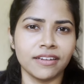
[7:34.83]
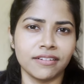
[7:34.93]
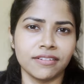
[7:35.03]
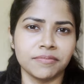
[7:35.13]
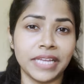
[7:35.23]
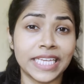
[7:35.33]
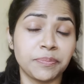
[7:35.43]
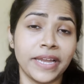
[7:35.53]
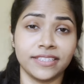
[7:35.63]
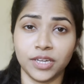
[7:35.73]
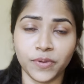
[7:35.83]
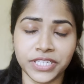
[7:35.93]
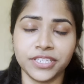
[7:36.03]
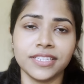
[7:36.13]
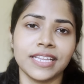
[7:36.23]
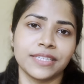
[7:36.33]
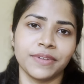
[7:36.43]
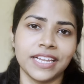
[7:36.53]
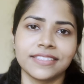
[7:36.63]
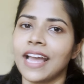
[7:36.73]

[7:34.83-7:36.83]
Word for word: uh, expect the questions as well as the